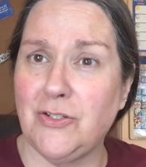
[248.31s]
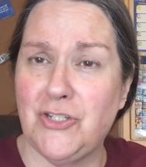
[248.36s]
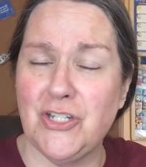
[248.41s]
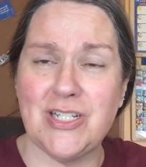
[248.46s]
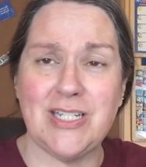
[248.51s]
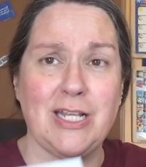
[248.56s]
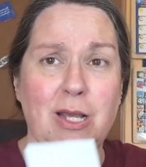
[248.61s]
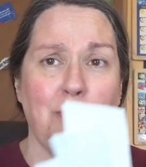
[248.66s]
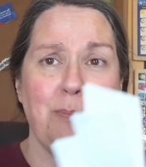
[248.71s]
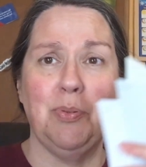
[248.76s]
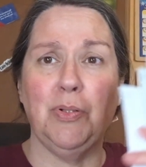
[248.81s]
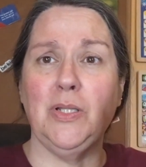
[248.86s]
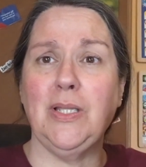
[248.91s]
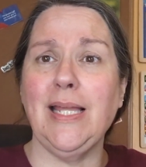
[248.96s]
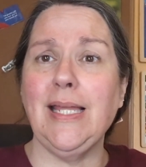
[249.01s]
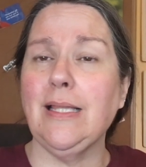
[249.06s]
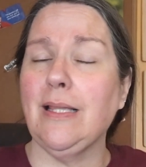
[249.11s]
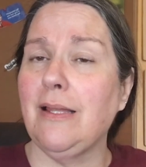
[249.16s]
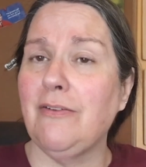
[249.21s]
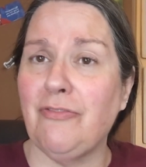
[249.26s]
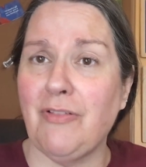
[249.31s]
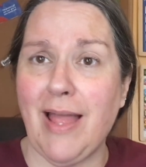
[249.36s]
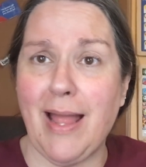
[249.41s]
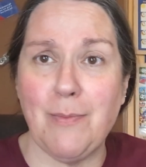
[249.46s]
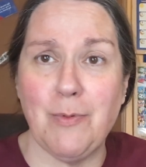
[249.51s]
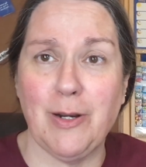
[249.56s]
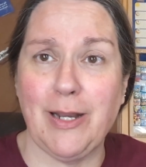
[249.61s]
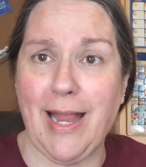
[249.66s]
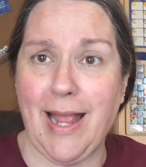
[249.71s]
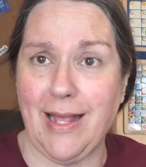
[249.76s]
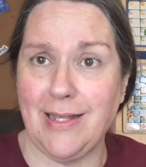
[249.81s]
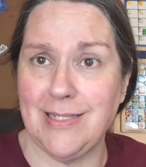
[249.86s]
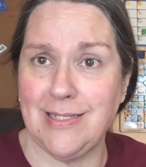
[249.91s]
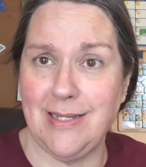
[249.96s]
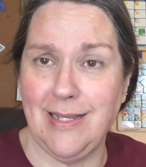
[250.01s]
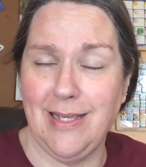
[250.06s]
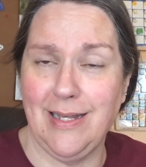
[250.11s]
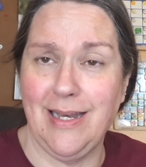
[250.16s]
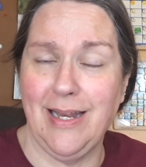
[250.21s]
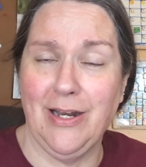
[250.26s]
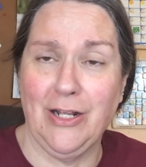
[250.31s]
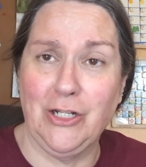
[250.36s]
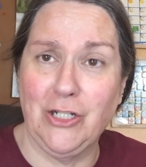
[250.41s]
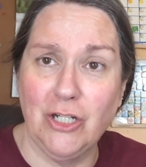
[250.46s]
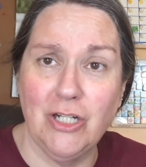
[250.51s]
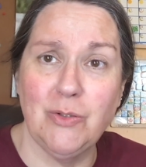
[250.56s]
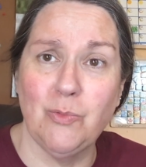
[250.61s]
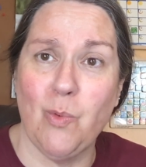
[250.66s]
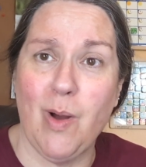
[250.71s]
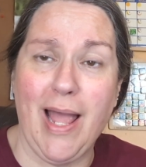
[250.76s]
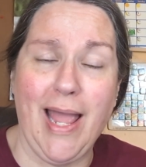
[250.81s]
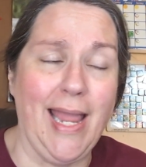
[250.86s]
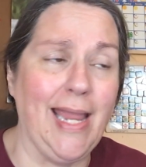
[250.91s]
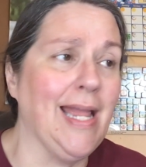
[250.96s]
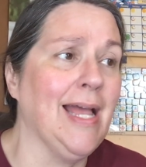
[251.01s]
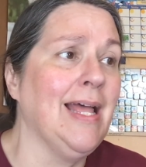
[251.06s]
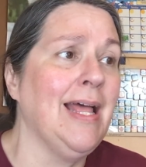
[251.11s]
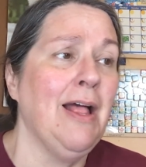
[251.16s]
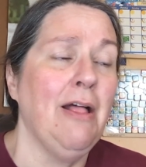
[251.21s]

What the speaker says: just completely flabbergasted in a good way